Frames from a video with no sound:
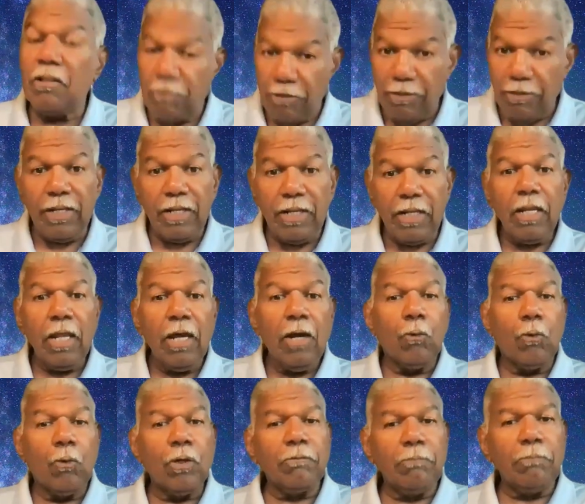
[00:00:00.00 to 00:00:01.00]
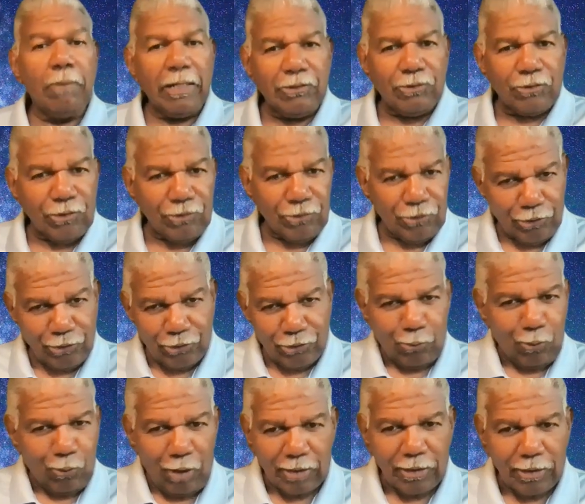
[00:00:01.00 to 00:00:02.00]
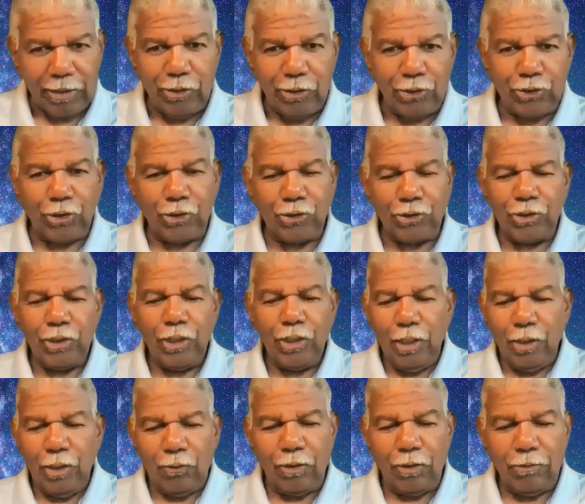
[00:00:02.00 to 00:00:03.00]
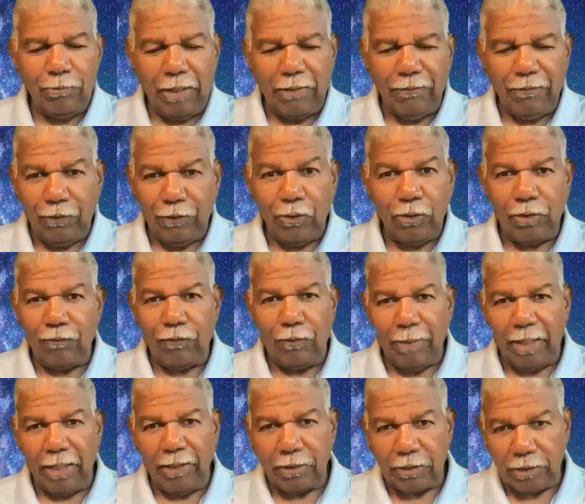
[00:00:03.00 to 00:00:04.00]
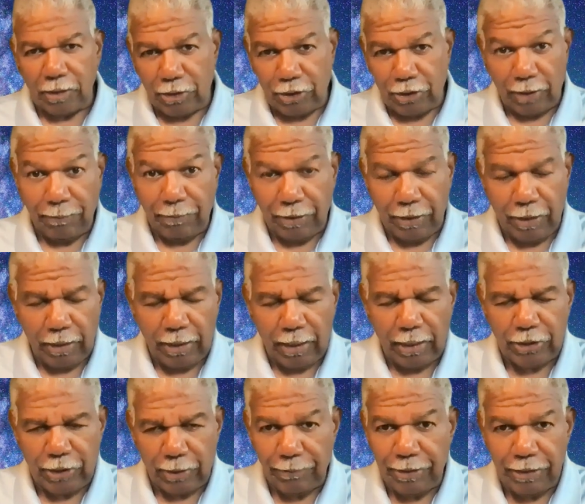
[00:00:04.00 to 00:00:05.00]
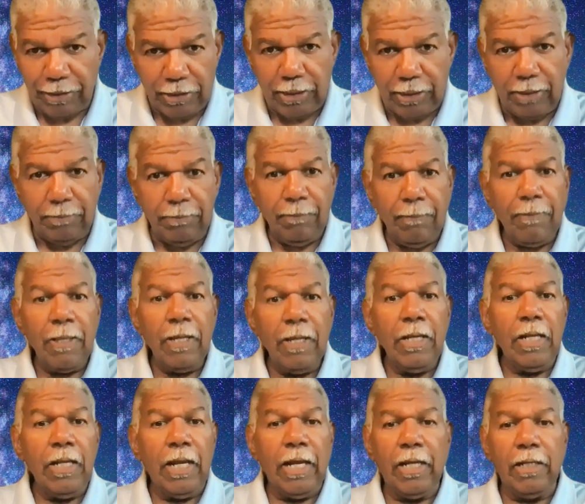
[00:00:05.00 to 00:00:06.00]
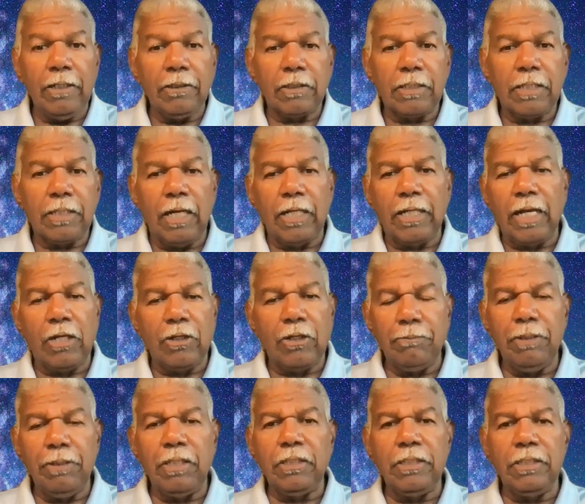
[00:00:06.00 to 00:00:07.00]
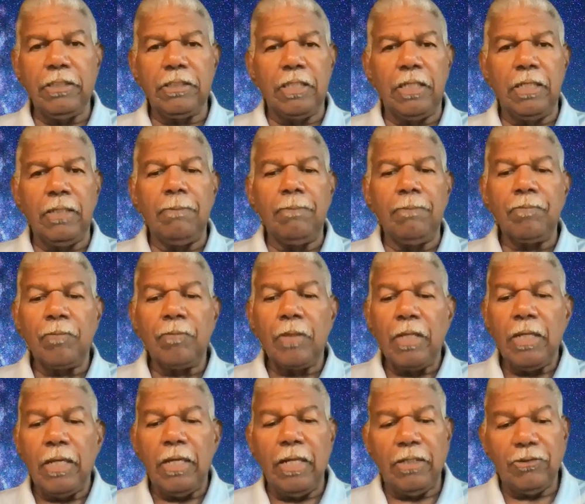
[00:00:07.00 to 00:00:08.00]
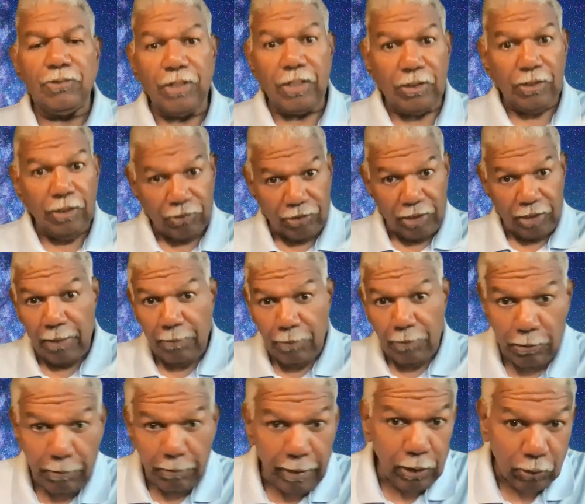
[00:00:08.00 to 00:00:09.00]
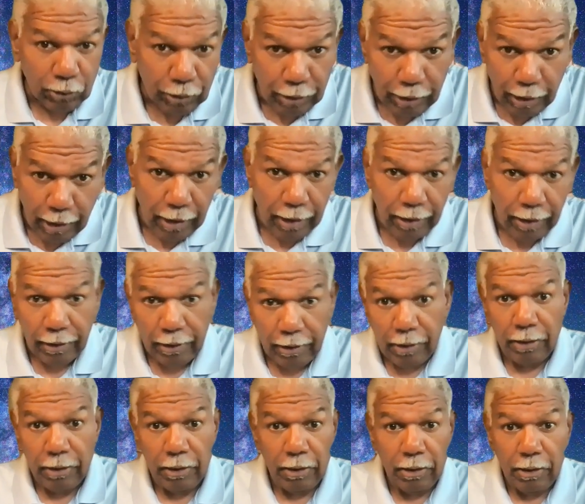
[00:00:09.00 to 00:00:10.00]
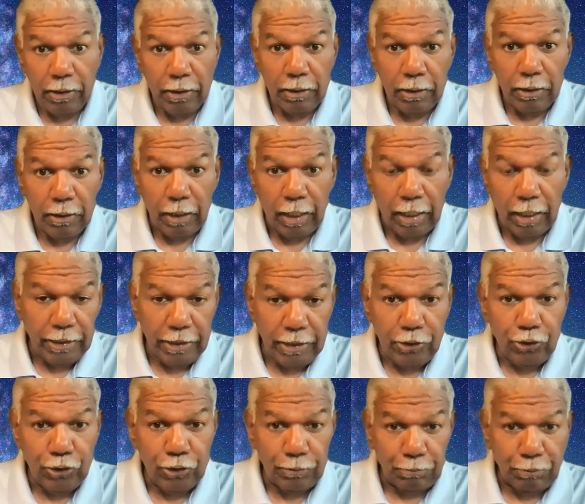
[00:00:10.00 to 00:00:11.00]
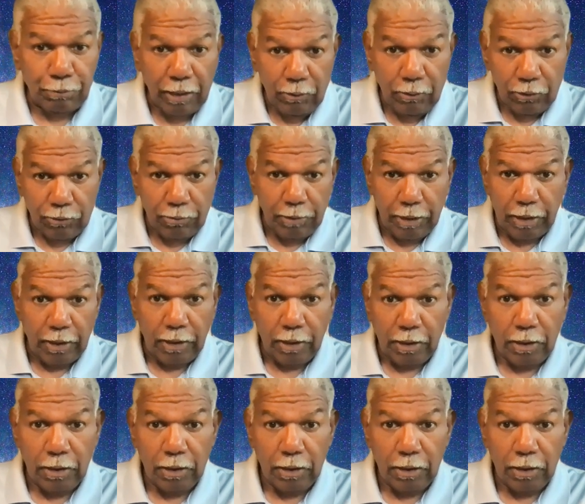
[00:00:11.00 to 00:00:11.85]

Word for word: Then one of my sisters walked in the church, one of my folk from my shepherd, uh, not shepherding team and accountability team. And they said, This came in the mail today. I need you to pray with me.